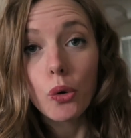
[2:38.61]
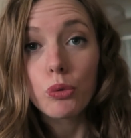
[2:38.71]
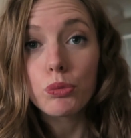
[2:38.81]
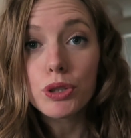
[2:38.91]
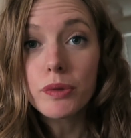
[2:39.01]

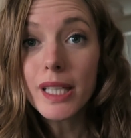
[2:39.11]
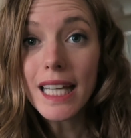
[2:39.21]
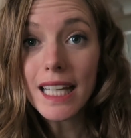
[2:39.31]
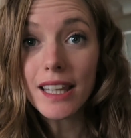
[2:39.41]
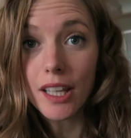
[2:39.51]
When we're doing
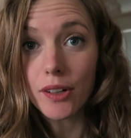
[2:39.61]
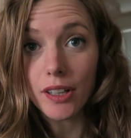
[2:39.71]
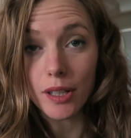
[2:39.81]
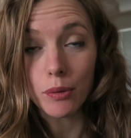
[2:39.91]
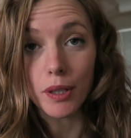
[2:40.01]
hand lettering
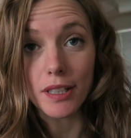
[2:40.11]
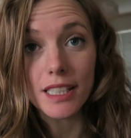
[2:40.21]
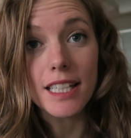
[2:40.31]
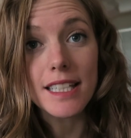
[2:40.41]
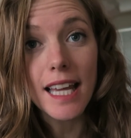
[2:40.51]
like we are
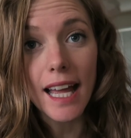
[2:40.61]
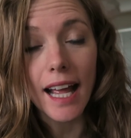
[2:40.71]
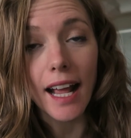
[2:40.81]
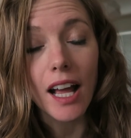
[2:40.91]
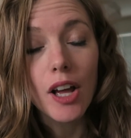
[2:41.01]

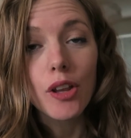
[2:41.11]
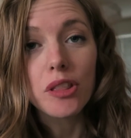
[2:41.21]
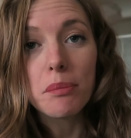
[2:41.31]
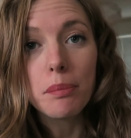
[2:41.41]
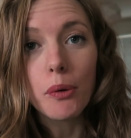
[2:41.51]
today,
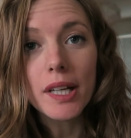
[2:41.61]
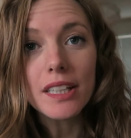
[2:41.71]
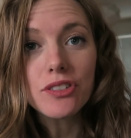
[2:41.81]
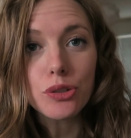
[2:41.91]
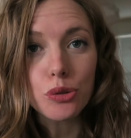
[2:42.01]
the point
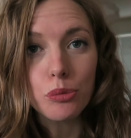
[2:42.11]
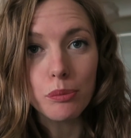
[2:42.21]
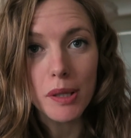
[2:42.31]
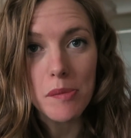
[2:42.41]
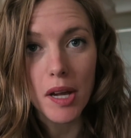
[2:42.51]
is to
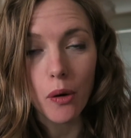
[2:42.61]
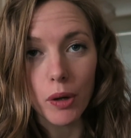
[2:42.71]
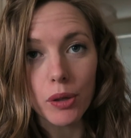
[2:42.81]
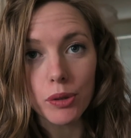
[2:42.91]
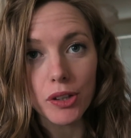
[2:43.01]
mimic
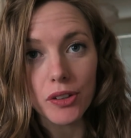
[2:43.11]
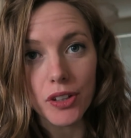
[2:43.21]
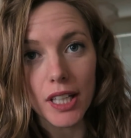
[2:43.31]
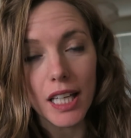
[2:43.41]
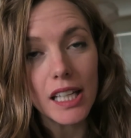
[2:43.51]
what it would look
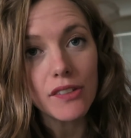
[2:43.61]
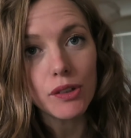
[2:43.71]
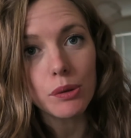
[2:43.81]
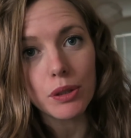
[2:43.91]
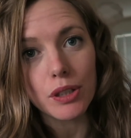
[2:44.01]
like if
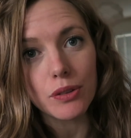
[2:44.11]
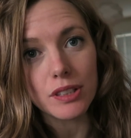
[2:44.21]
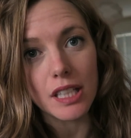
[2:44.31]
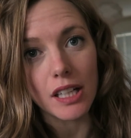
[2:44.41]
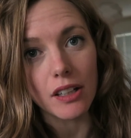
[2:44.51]
you were
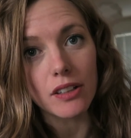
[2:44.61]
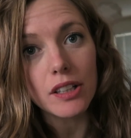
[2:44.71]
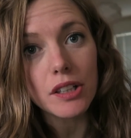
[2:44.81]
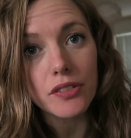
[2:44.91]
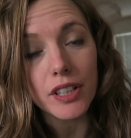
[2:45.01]
using a
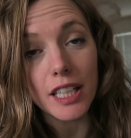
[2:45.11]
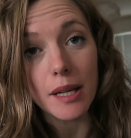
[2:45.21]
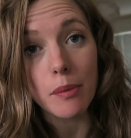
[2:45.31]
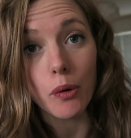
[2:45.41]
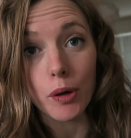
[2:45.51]
calligraphy
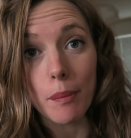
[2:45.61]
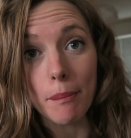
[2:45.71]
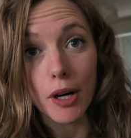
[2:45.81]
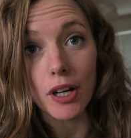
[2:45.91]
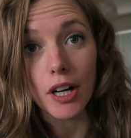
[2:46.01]
nib or a
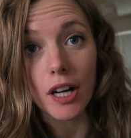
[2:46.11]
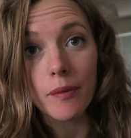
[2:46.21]
marker.